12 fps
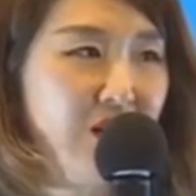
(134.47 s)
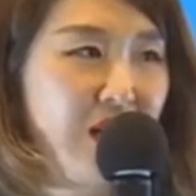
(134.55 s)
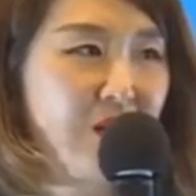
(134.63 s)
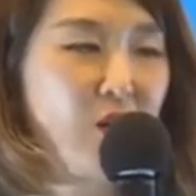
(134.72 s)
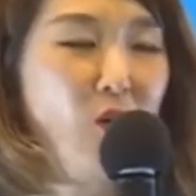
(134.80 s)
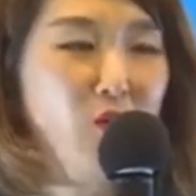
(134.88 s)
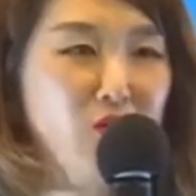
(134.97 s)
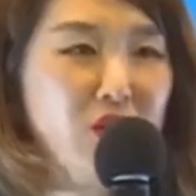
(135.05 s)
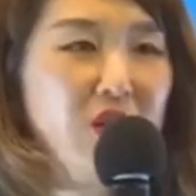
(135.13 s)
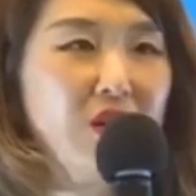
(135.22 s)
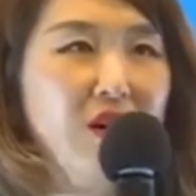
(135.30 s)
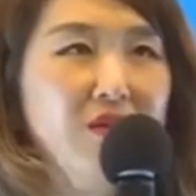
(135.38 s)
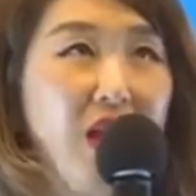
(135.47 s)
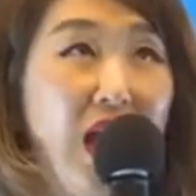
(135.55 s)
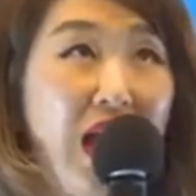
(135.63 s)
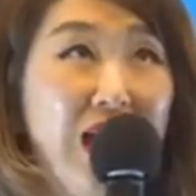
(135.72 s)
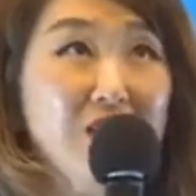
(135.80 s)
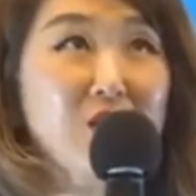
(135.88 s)
That's only, there
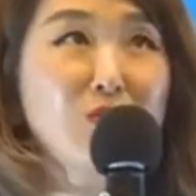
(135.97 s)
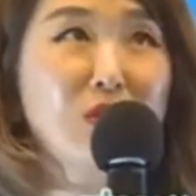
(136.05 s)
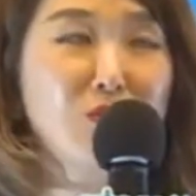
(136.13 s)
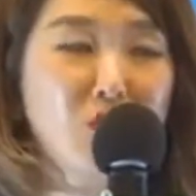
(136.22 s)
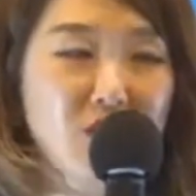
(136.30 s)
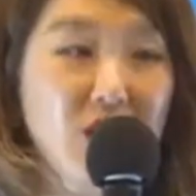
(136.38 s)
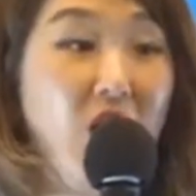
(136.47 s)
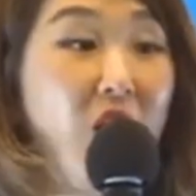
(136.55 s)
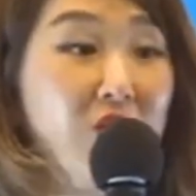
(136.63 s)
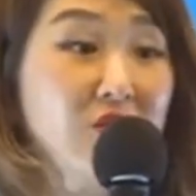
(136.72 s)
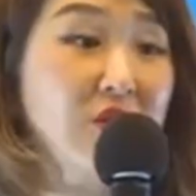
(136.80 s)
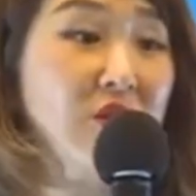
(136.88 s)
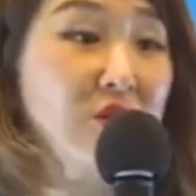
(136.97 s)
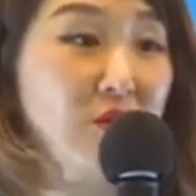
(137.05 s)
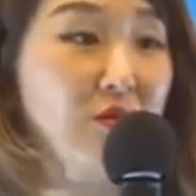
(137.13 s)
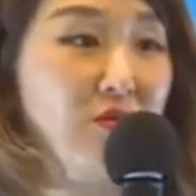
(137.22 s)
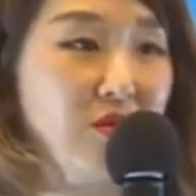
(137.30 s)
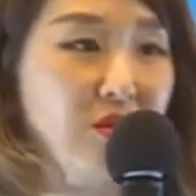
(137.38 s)
has to be more than 100 years
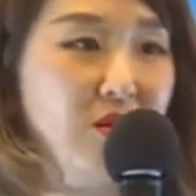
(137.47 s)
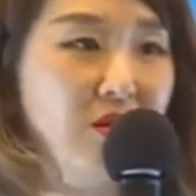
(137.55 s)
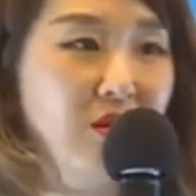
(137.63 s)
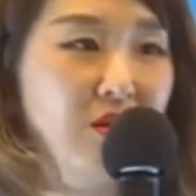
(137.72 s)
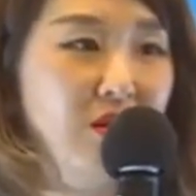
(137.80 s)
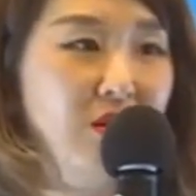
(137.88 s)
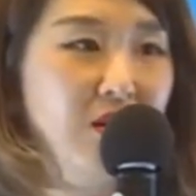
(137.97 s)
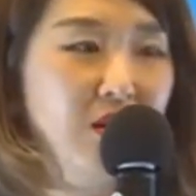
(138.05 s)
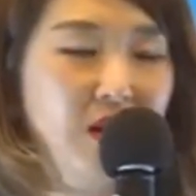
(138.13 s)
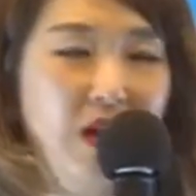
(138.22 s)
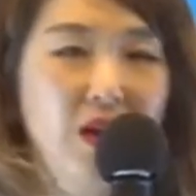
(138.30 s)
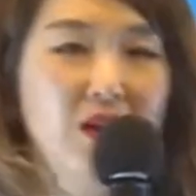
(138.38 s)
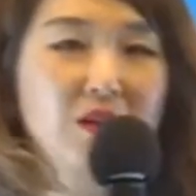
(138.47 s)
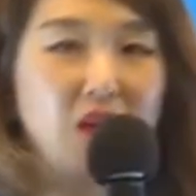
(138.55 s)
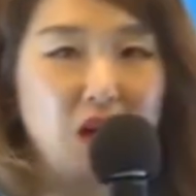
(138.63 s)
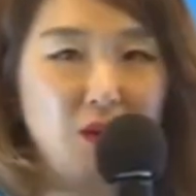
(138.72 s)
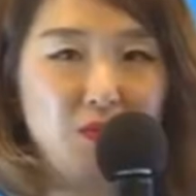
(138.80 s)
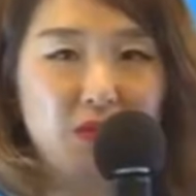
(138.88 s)
old and
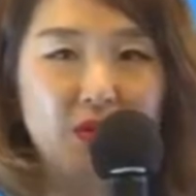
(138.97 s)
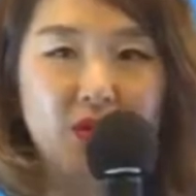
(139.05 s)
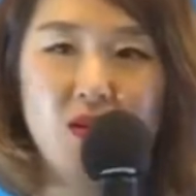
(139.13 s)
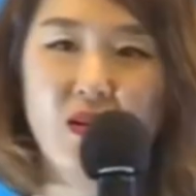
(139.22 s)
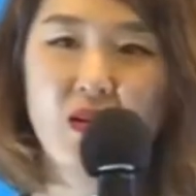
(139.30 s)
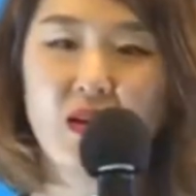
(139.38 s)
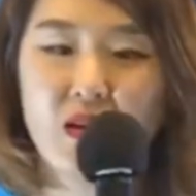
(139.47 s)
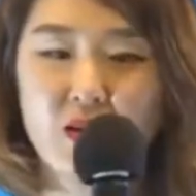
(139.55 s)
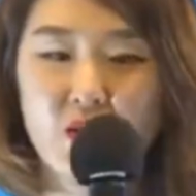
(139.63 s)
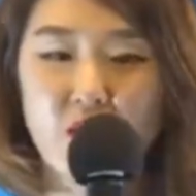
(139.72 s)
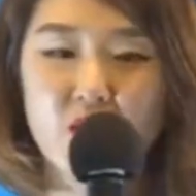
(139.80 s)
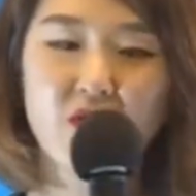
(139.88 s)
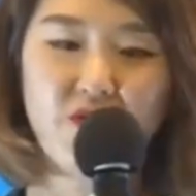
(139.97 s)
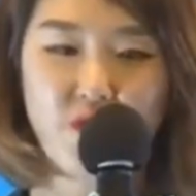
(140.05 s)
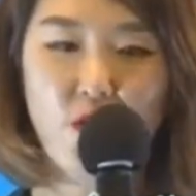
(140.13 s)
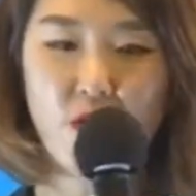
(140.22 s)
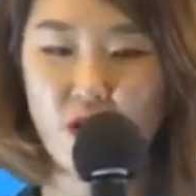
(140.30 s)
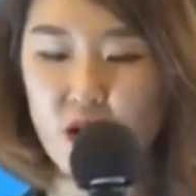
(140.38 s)
up. Those
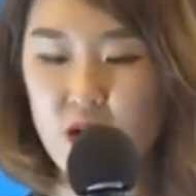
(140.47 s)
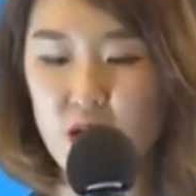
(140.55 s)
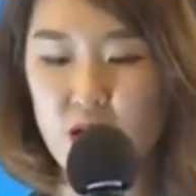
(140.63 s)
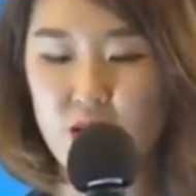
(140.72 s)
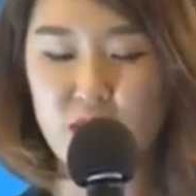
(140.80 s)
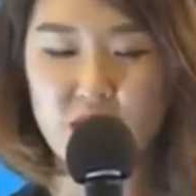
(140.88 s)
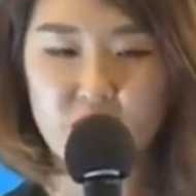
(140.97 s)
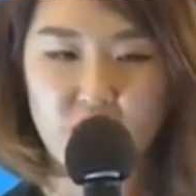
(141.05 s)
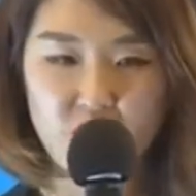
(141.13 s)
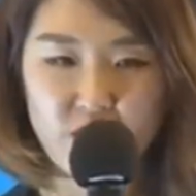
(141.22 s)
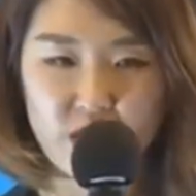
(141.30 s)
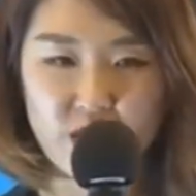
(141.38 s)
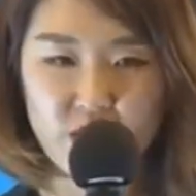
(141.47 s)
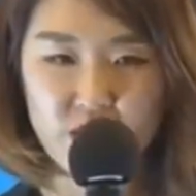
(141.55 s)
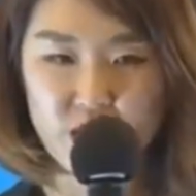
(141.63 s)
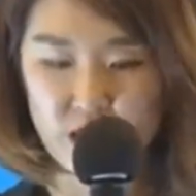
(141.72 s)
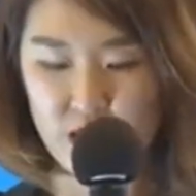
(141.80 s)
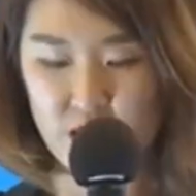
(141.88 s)
4
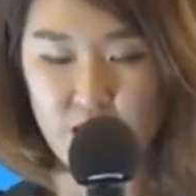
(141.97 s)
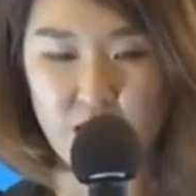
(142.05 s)
materials,